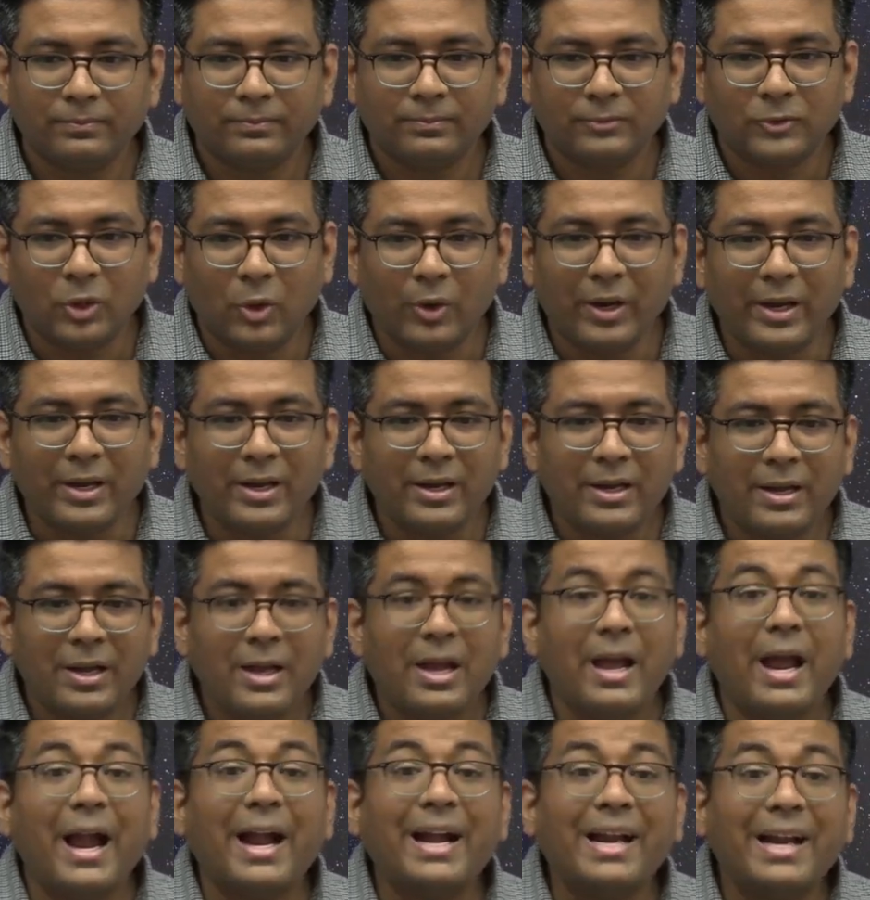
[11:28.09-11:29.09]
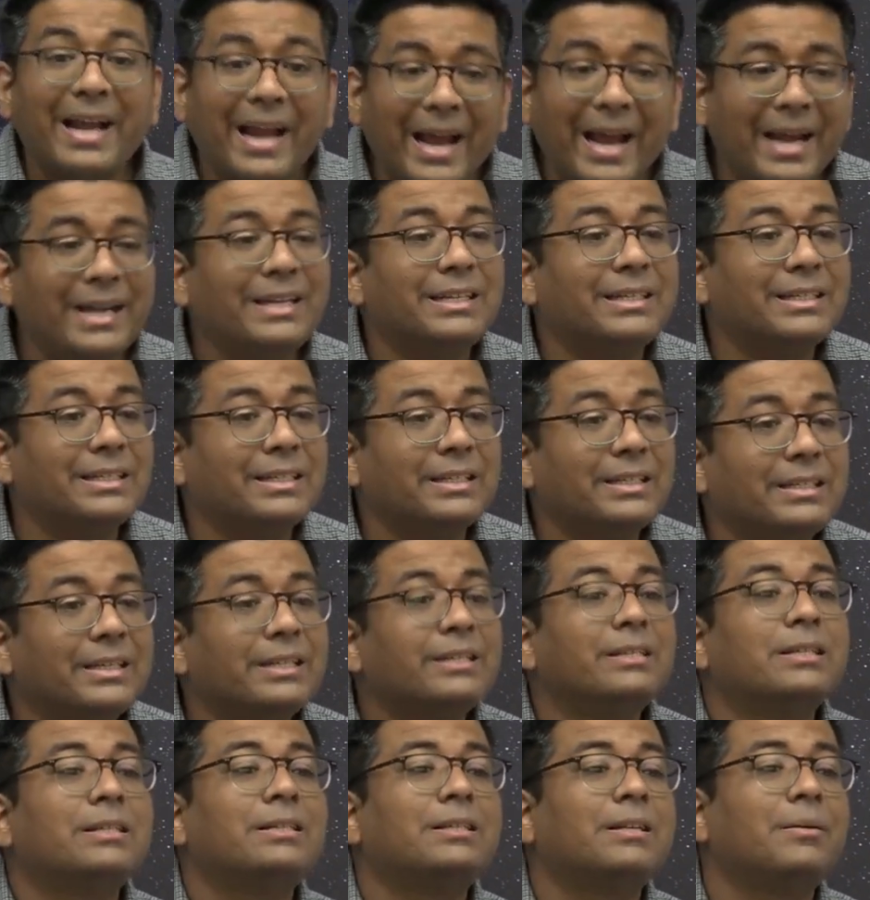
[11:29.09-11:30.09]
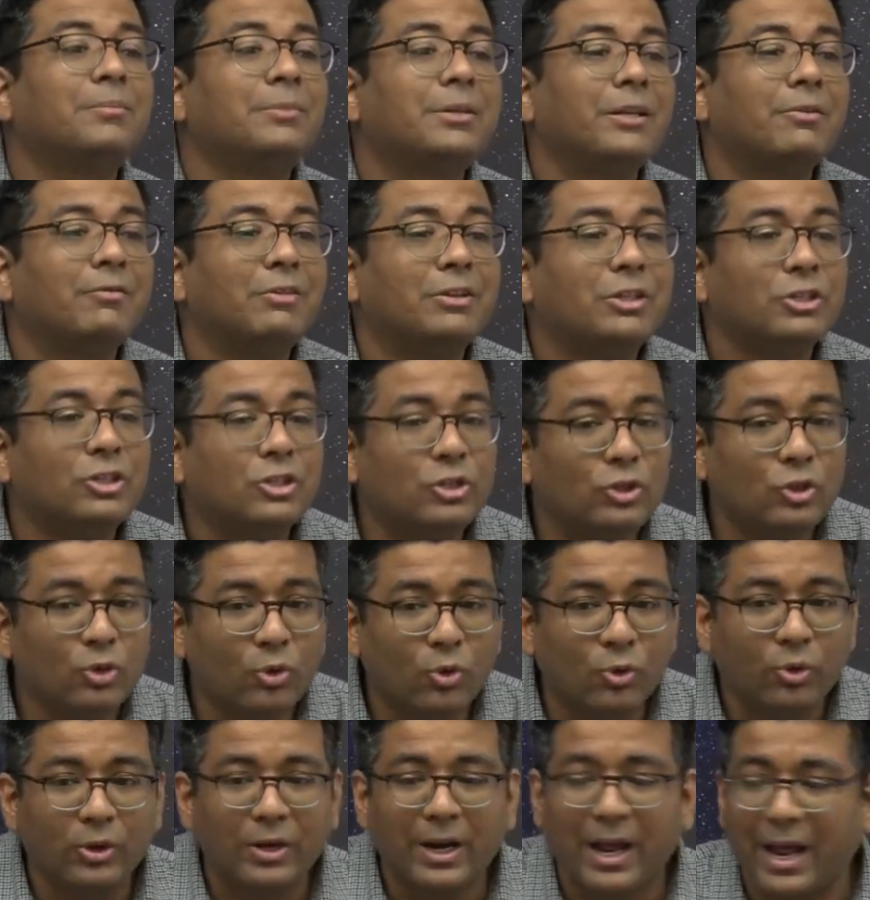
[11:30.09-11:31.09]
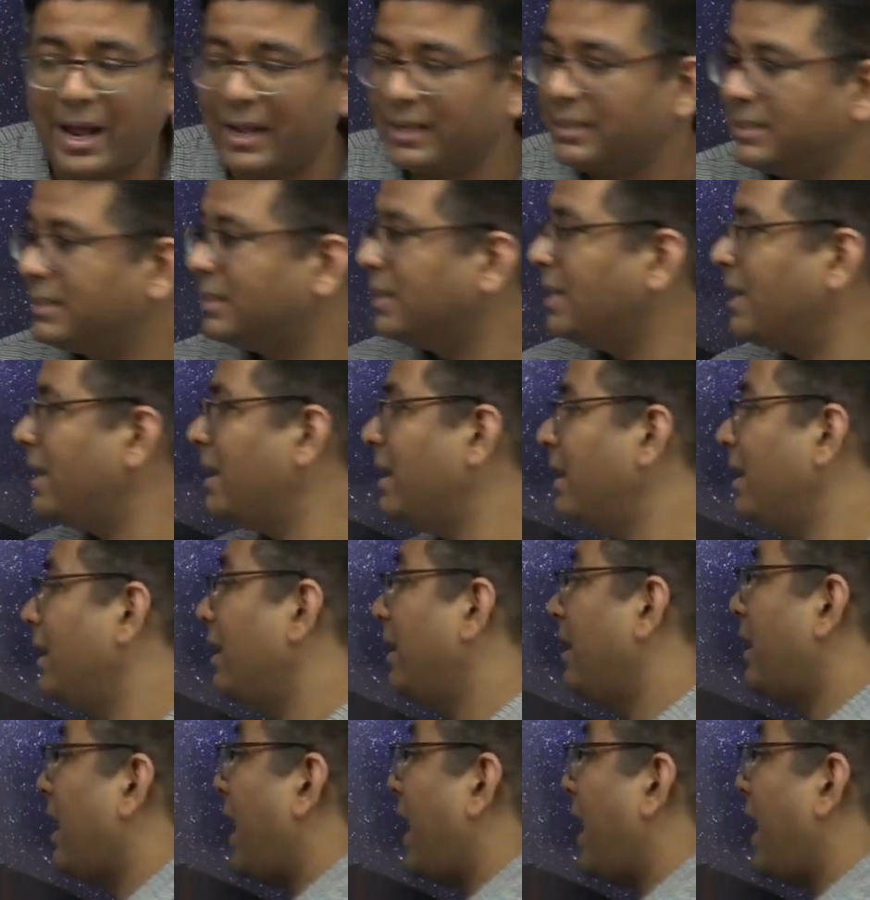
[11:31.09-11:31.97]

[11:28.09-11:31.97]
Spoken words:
Okay, and hence this is something which is known as light